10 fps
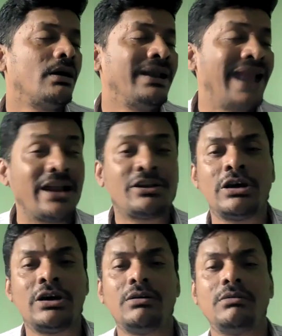
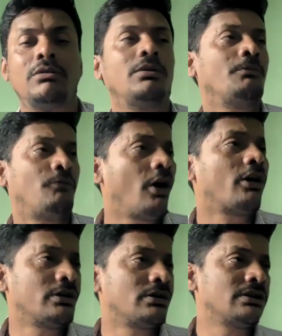latter
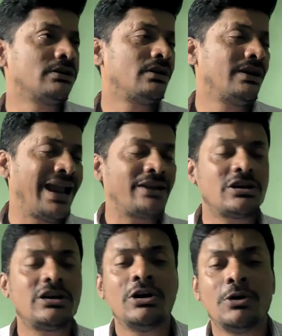forgotten.
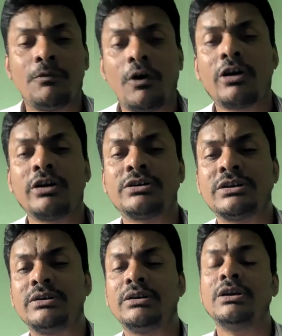Latter
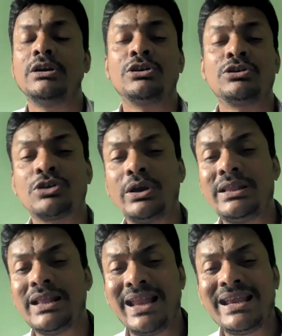forgotten. So in
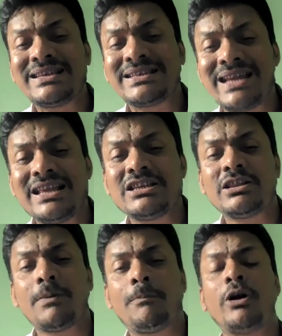the next stanza,
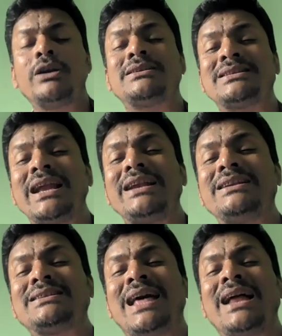the poet
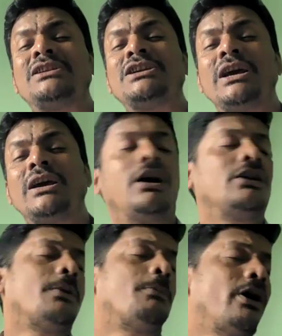states that
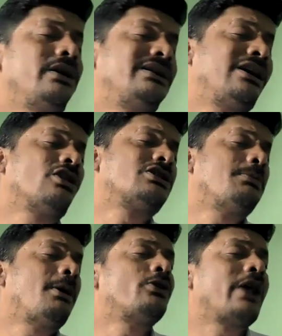the poet talks
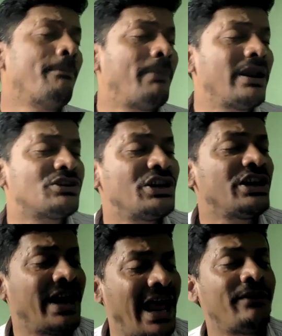about
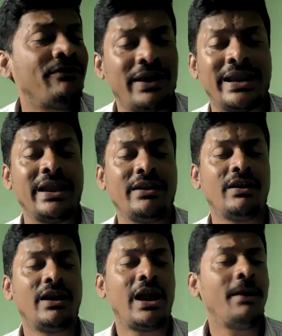embracing life again.
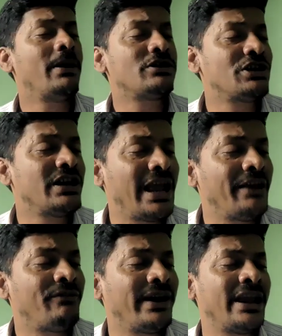Embracing
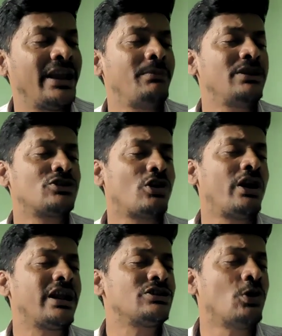life again, it's
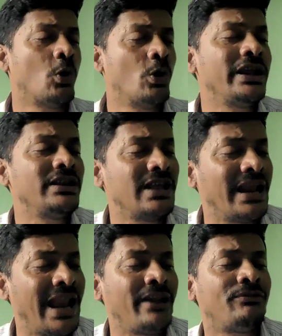called as a holding the
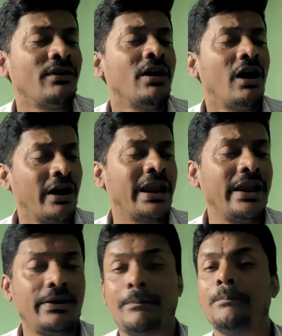life
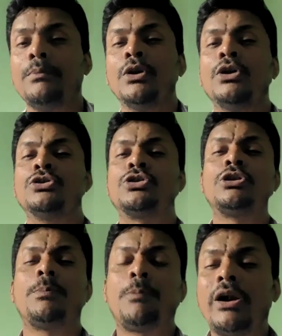again. So
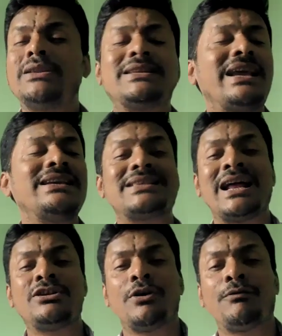the poet says
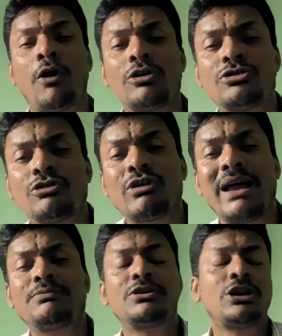that the
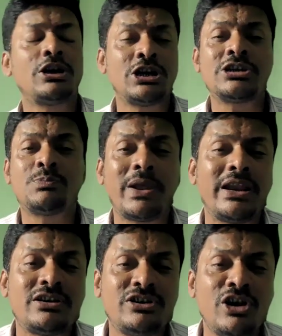photographs, the
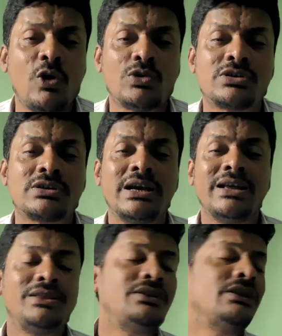desperate notes.
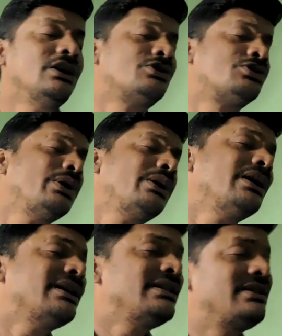So
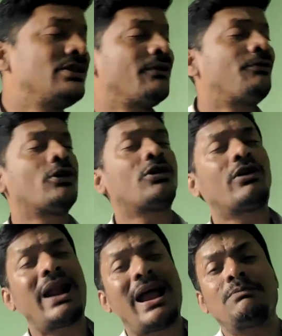the
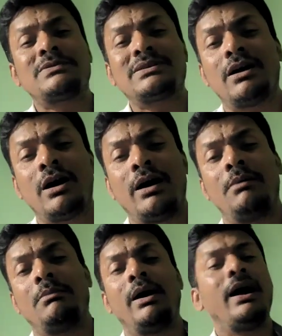photographs
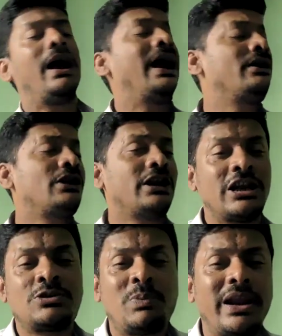and the
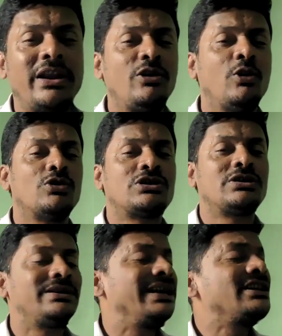desperate
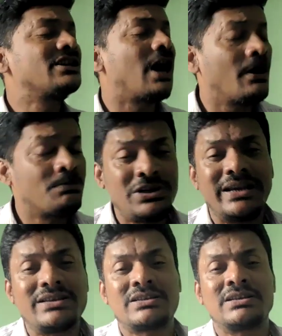notes, these
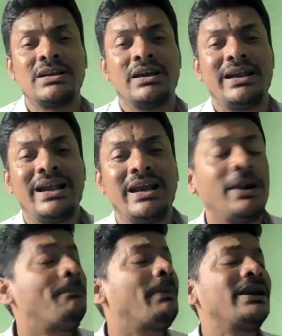objects
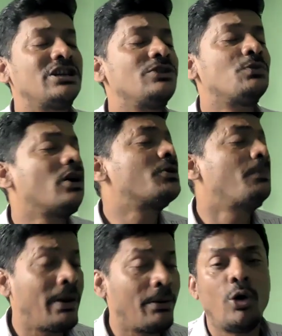represent what?
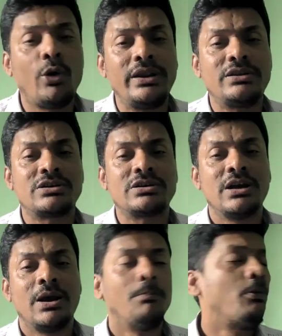Memories,
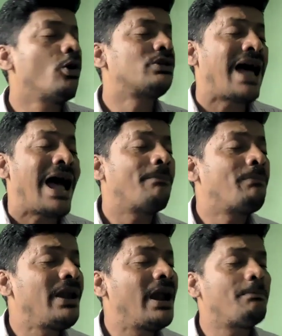both
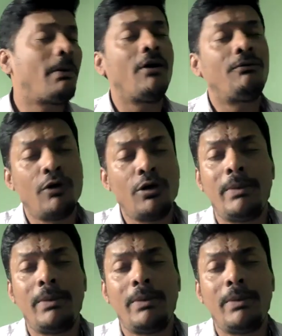happy and powerful